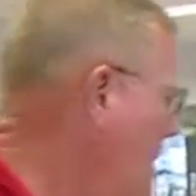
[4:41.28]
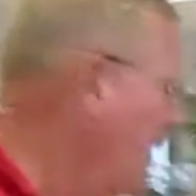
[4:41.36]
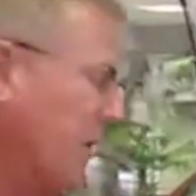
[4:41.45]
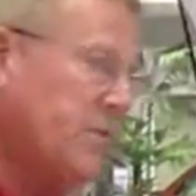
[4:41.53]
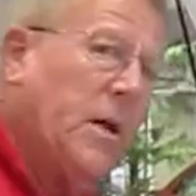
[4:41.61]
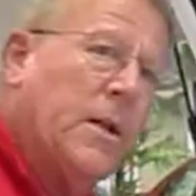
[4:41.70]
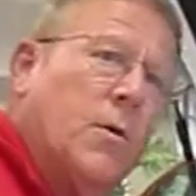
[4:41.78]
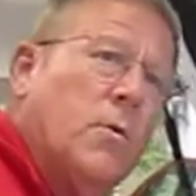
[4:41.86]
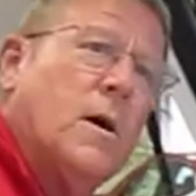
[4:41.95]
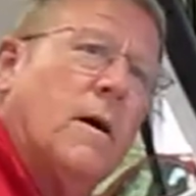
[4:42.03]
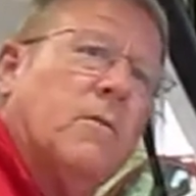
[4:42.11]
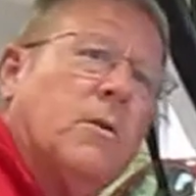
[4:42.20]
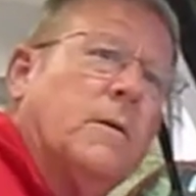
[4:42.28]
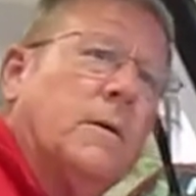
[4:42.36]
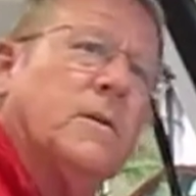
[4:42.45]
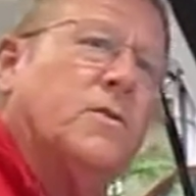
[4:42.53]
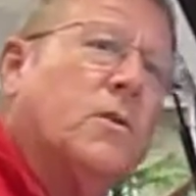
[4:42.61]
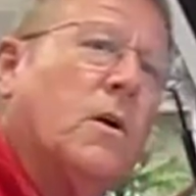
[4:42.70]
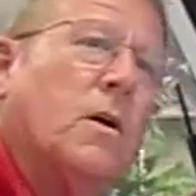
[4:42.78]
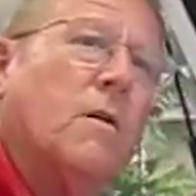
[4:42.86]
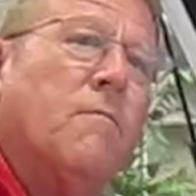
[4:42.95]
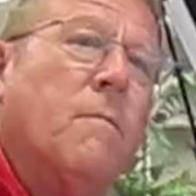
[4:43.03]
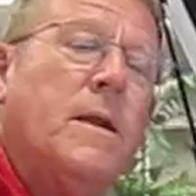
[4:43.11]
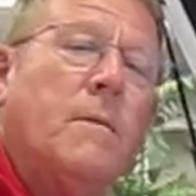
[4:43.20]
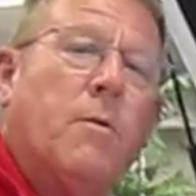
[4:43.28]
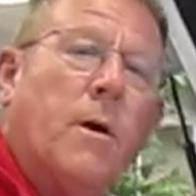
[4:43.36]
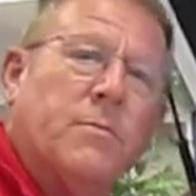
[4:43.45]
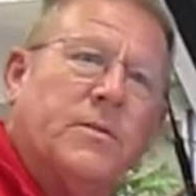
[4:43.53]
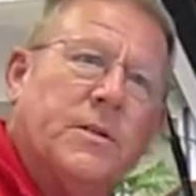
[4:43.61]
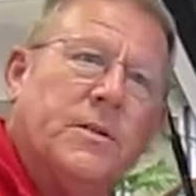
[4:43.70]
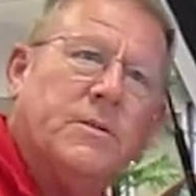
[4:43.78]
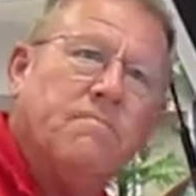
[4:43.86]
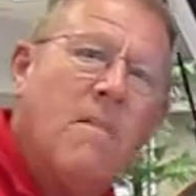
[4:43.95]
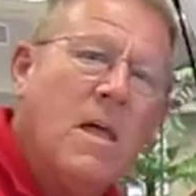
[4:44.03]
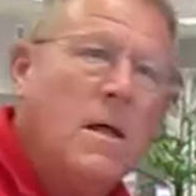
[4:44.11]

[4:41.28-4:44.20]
The tonneau cover can serve many purposes.